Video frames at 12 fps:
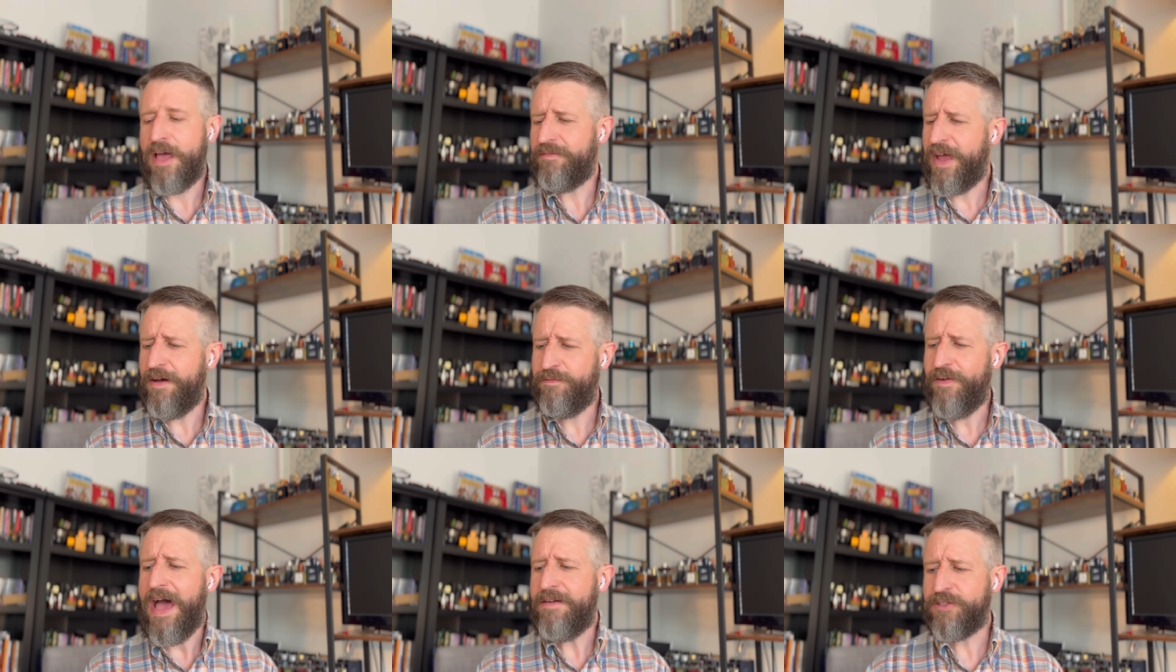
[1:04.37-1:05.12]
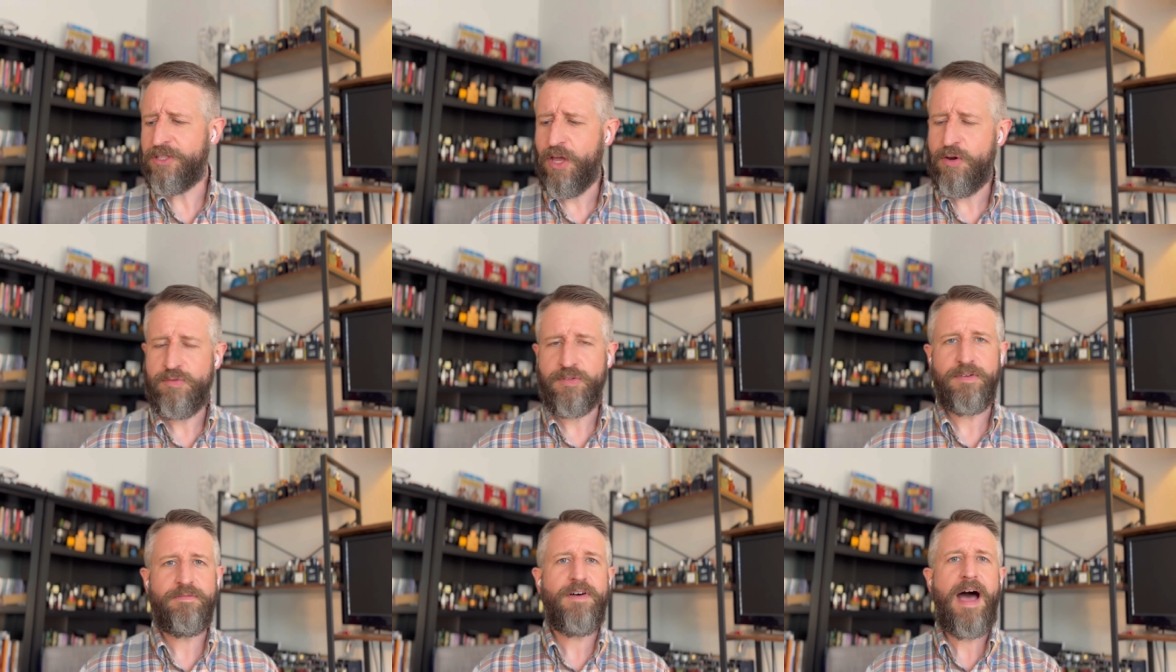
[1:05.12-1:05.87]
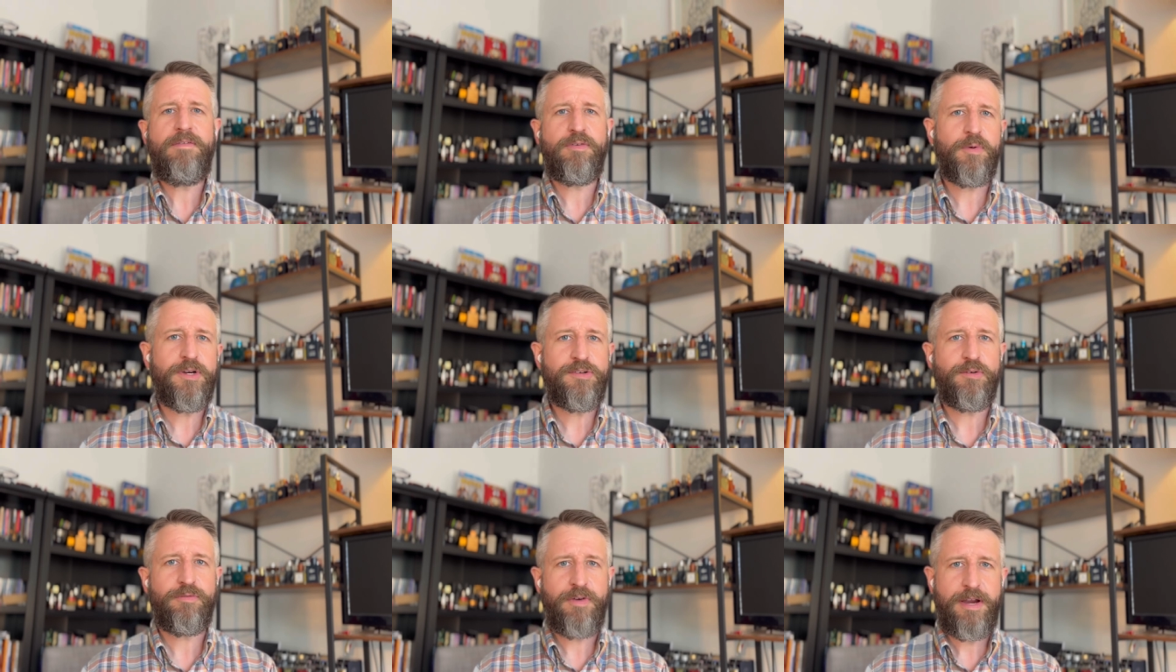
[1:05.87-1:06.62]
I've got five clones and five
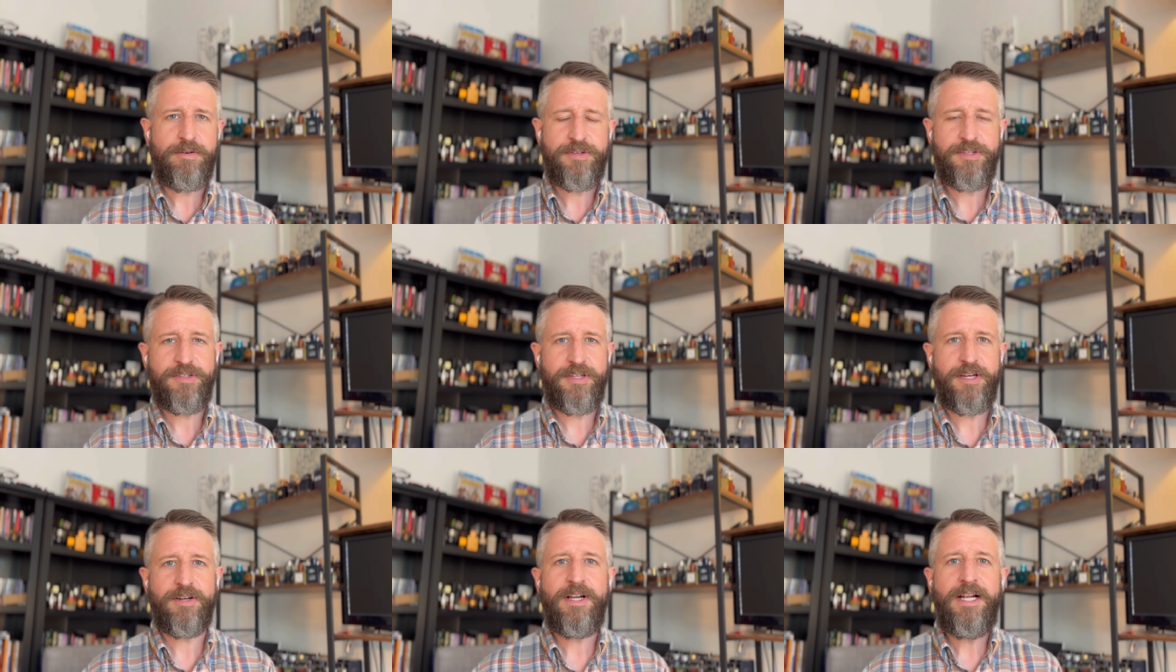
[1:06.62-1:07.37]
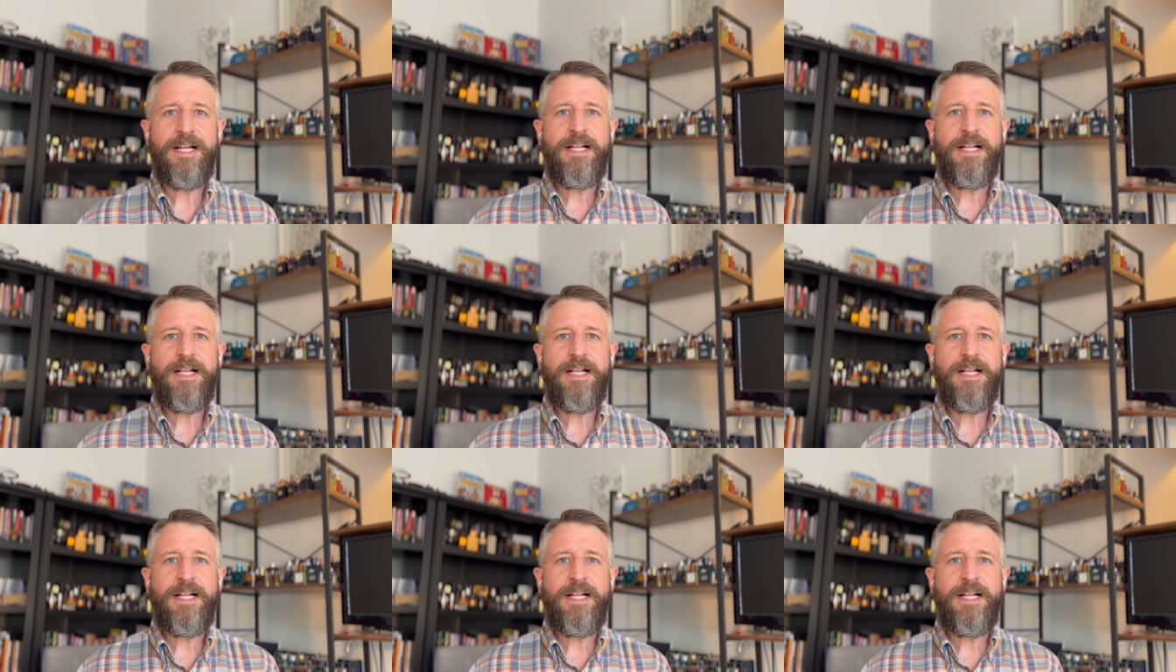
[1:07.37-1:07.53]
original fragrances here.